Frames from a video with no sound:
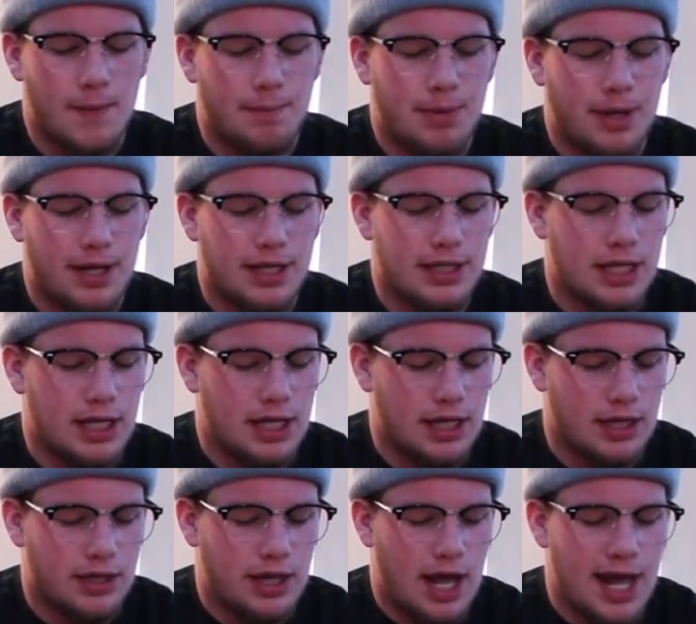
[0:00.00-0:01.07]
but
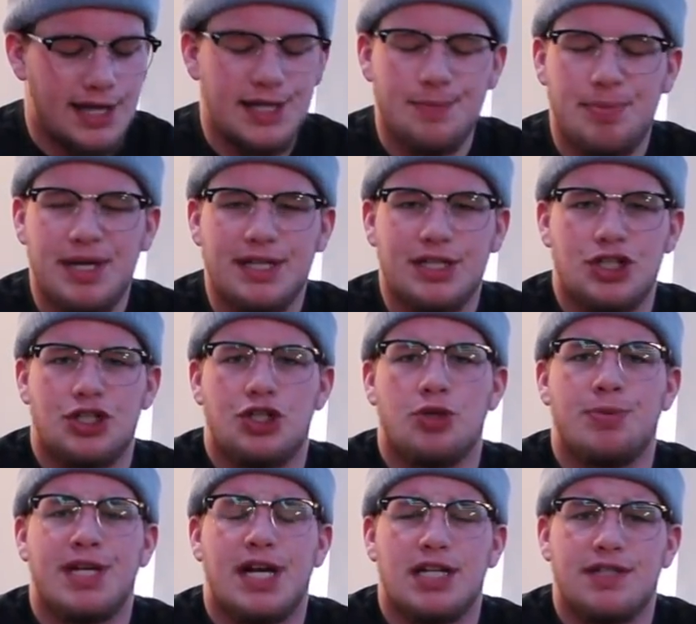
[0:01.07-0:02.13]
I didn't pick this
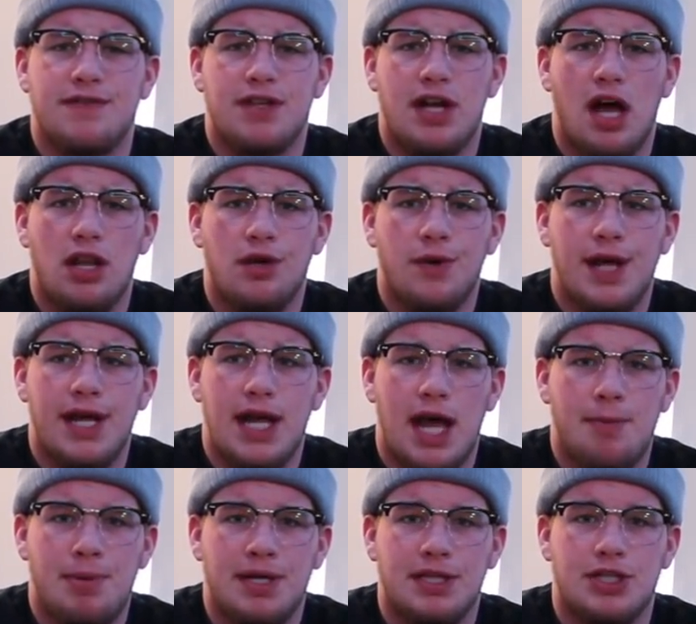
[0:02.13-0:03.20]
shoe because of the colorway.
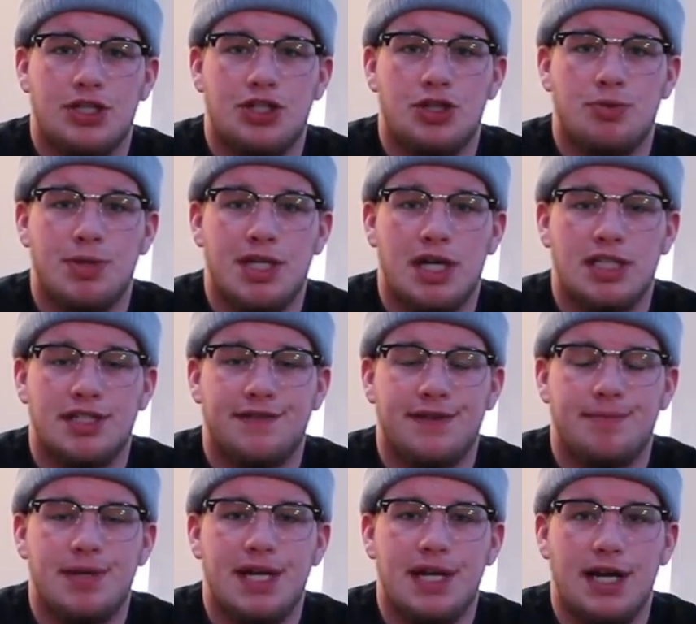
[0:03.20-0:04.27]
I picked this shoe because of
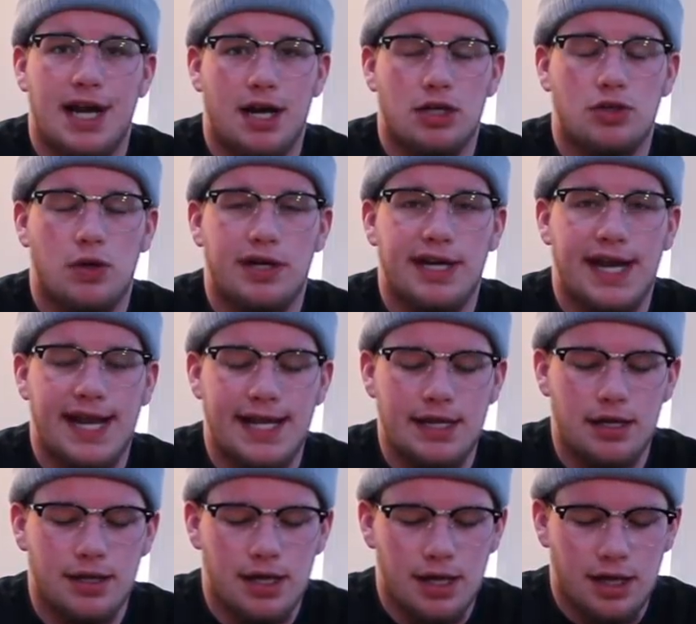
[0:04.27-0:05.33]
it being an Air Jordan
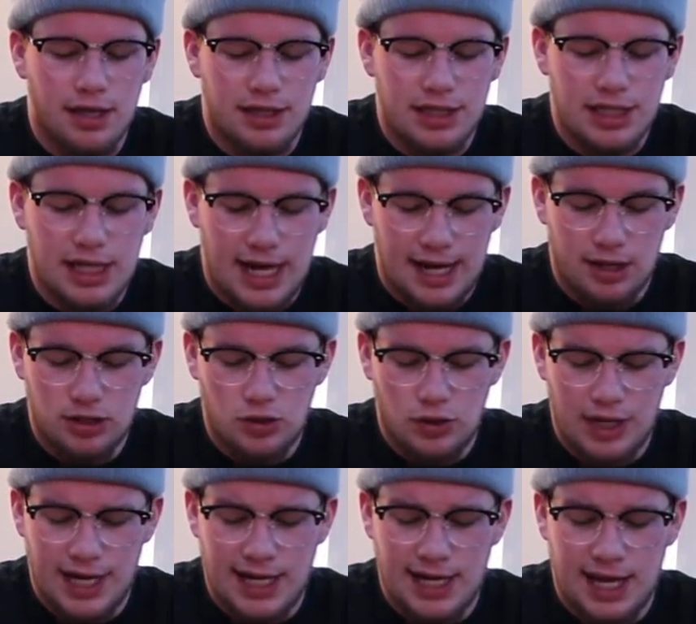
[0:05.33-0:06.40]
8. The Air
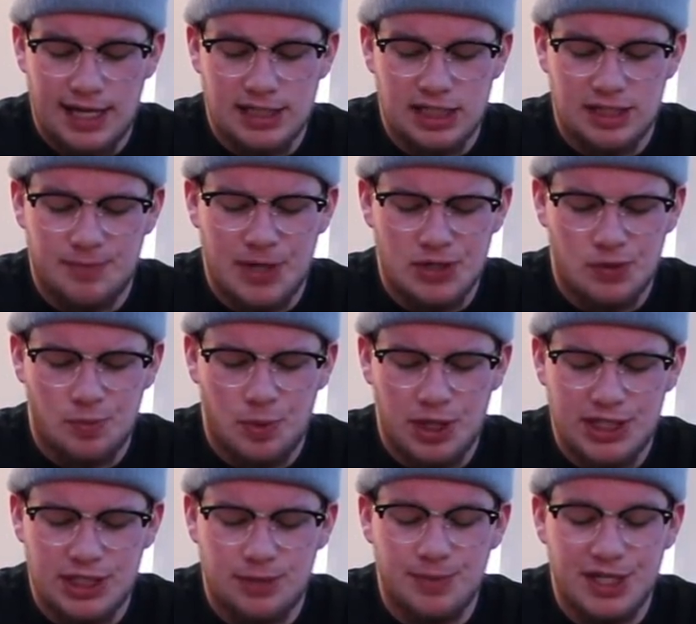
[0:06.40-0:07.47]
Jordan 8 has a special
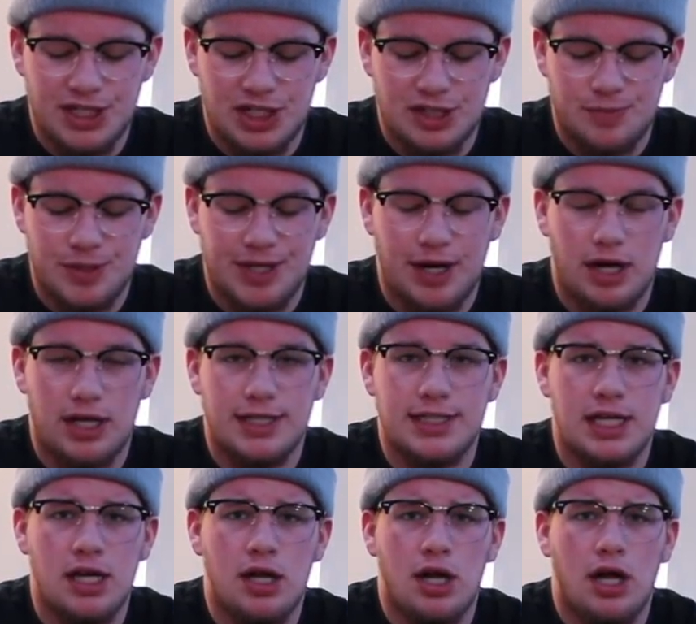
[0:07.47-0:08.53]
place to me, just
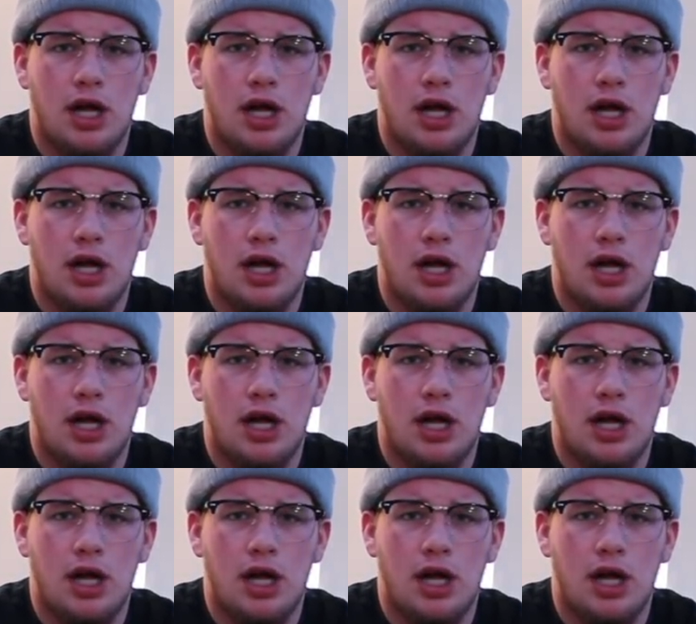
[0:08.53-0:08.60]
because